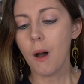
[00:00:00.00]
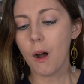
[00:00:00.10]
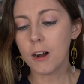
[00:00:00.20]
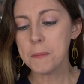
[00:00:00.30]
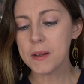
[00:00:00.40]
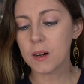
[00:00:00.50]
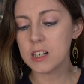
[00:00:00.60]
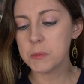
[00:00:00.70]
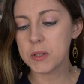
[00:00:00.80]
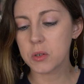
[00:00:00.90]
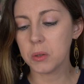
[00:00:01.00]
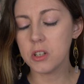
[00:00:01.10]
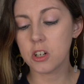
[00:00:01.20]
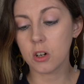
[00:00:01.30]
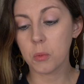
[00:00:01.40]
Armed guards patrol the
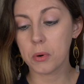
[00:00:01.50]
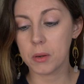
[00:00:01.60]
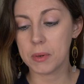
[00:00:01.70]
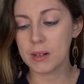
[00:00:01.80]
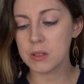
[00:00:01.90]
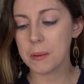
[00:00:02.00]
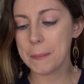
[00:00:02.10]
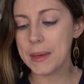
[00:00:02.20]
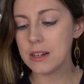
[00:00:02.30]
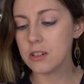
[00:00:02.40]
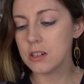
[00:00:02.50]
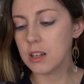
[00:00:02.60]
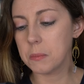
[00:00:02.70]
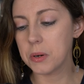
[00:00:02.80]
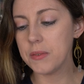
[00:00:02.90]
jungle perimeters. Pictures
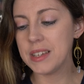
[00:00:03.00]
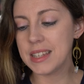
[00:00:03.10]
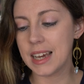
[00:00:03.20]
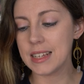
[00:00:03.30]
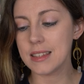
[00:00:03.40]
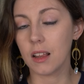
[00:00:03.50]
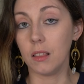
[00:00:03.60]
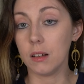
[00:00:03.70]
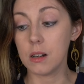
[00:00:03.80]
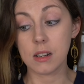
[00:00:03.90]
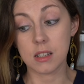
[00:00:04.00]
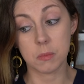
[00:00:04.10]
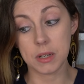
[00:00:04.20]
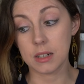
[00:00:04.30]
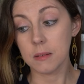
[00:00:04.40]
of previous guests, long
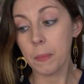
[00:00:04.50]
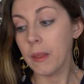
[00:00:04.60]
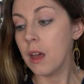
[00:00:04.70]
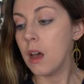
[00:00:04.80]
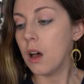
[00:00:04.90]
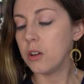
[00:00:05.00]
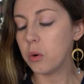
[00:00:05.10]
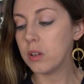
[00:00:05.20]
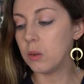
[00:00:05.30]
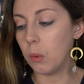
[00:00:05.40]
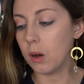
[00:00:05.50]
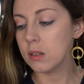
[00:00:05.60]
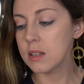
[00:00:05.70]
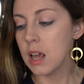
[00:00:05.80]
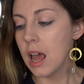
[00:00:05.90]
disappeared, adorn the
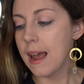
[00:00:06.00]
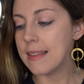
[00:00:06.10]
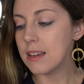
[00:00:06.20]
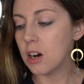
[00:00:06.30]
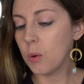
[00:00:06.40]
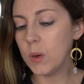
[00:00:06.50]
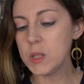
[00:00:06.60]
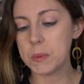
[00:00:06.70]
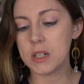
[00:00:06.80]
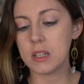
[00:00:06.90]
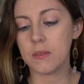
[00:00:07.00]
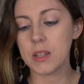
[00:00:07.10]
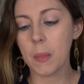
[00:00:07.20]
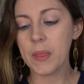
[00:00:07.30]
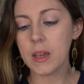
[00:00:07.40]
walls, and there are whispers of
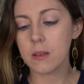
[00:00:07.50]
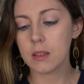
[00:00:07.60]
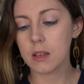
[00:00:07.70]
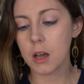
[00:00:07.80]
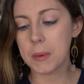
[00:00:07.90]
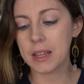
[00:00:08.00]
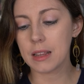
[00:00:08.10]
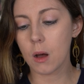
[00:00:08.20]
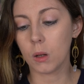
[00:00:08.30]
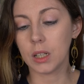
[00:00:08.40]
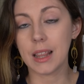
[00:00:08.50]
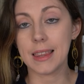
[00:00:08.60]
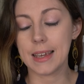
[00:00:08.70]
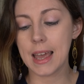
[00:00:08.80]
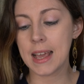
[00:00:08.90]
something coming called
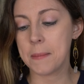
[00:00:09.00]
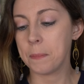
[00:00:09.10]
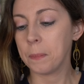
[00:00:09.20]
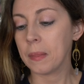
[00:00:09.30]
the game.